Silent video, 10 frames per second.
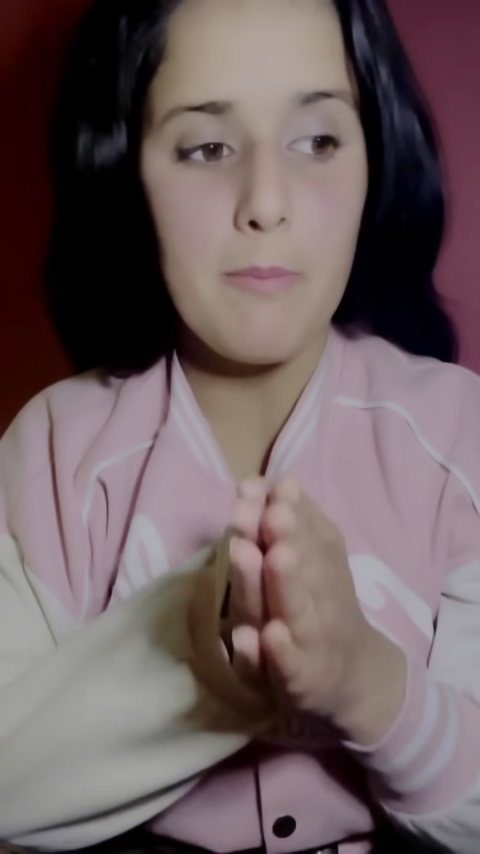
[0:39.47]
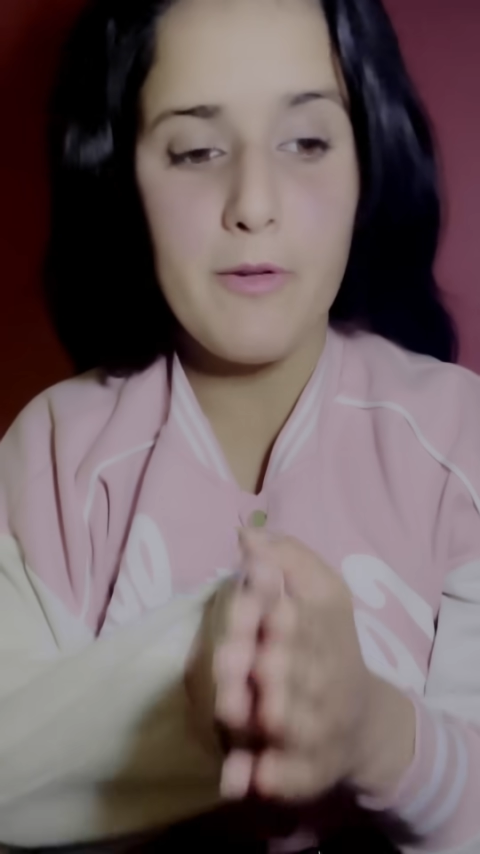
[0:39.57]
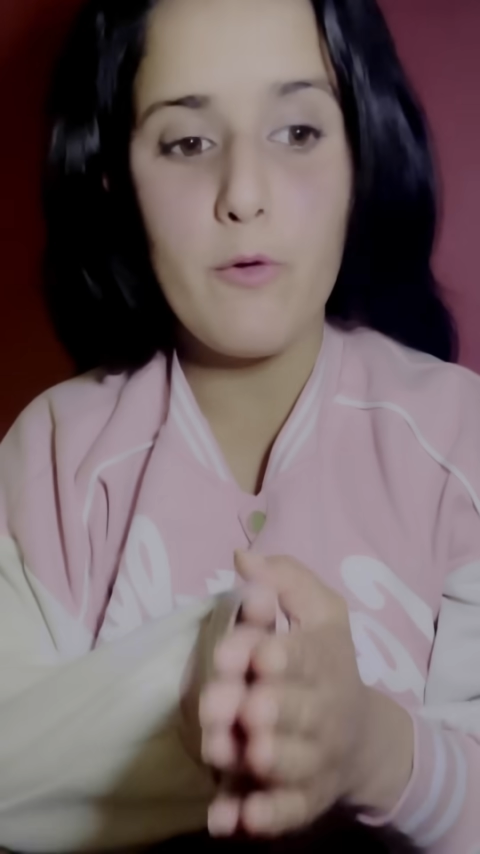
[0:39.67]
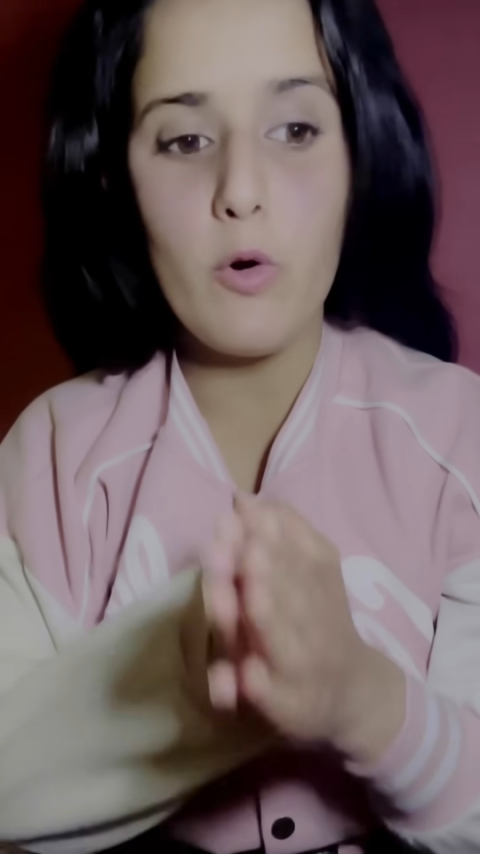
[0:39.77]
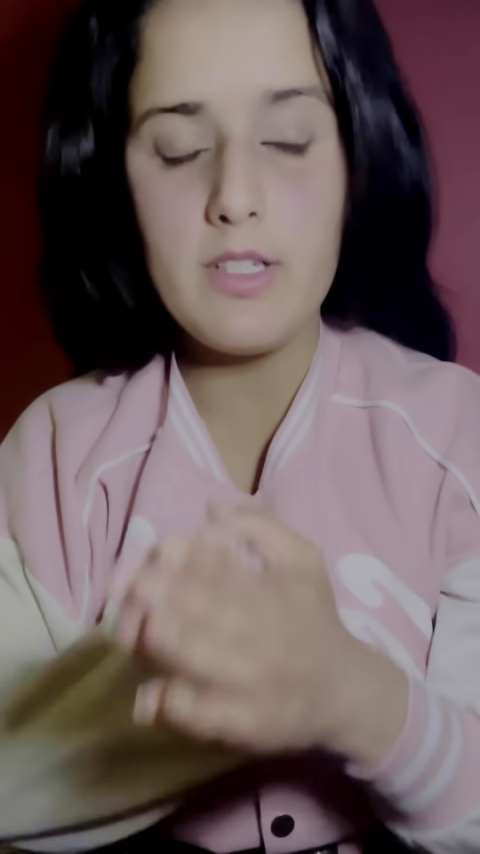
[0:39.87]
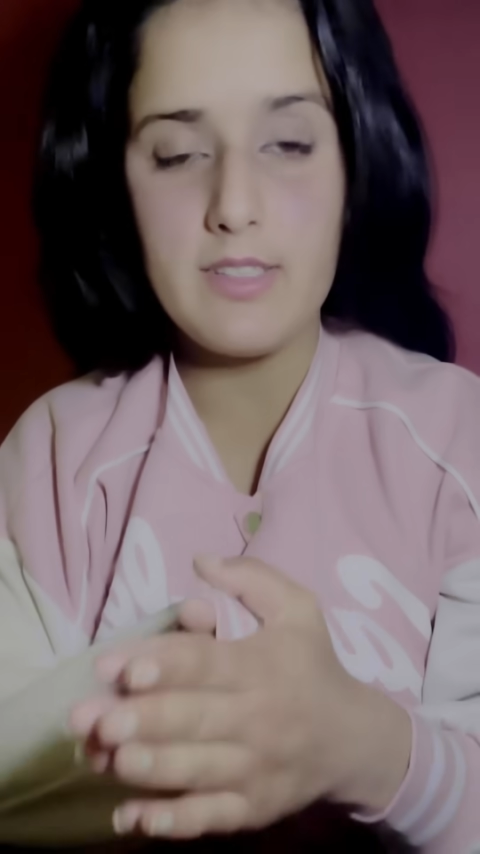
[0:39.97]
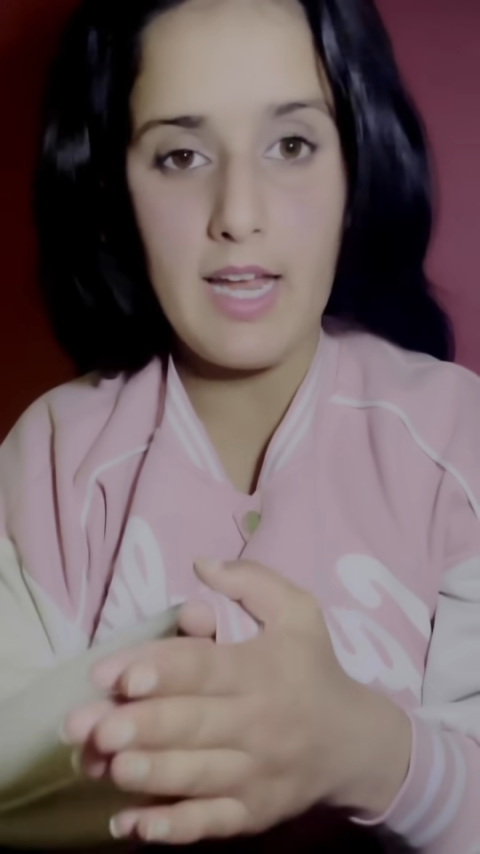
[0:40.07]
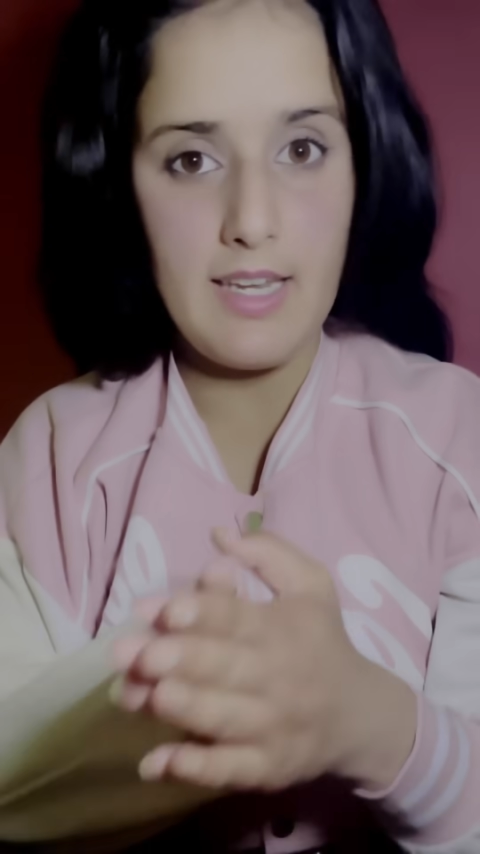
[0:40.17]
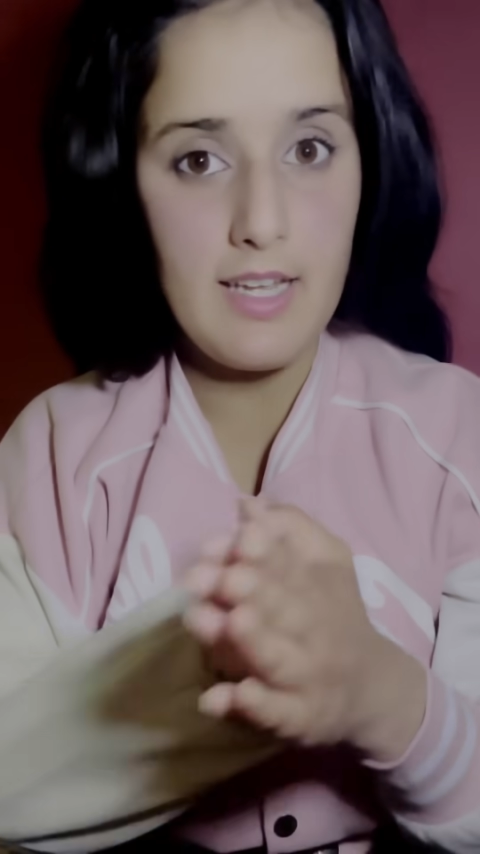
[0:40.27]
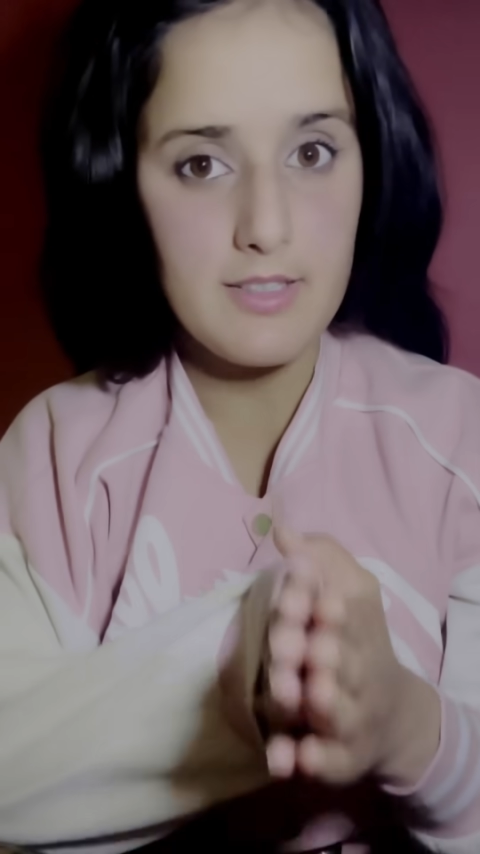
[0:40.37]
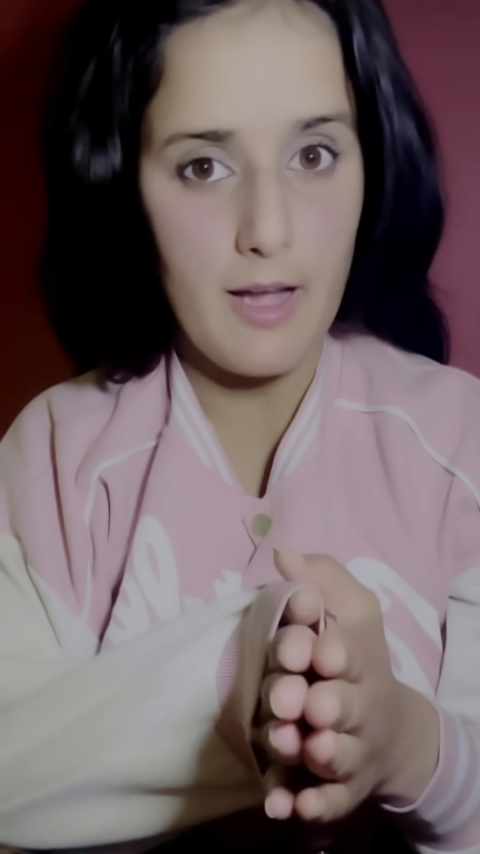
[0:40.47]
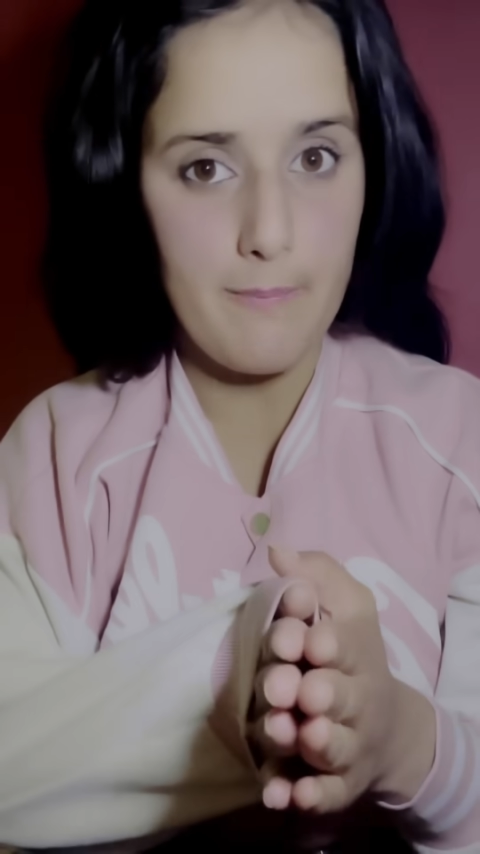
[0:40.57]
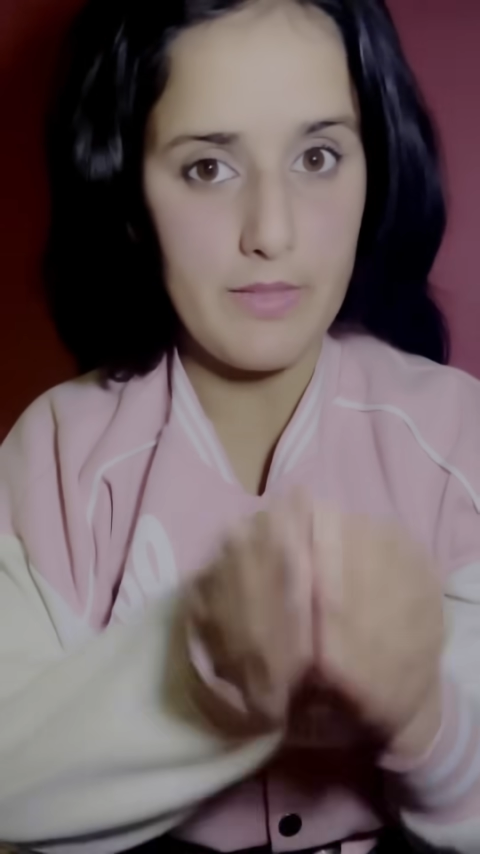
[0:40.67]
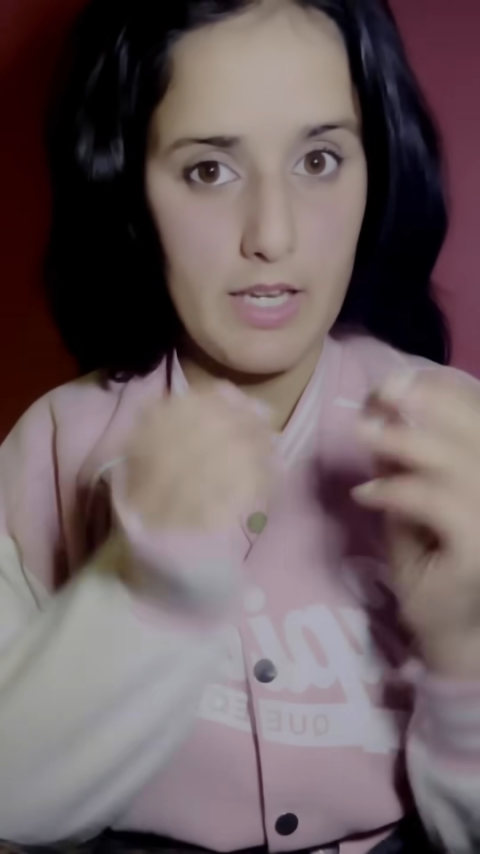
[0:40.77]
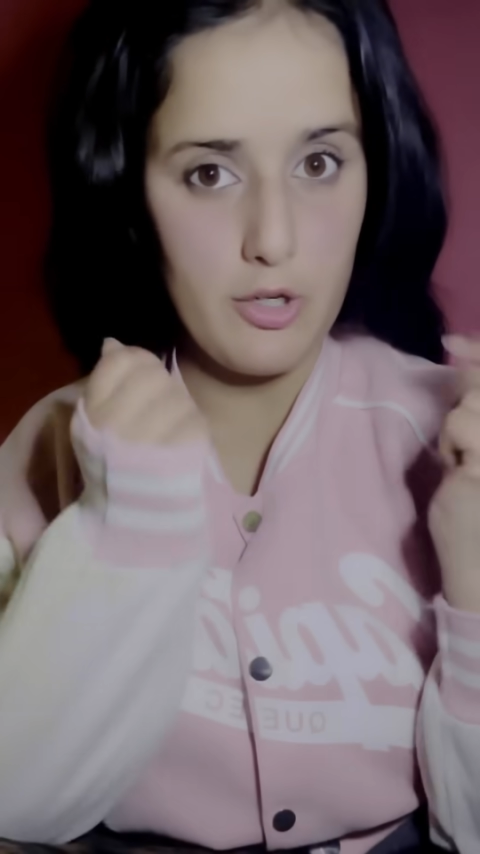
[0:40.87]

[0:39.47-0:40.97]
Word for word: before designing something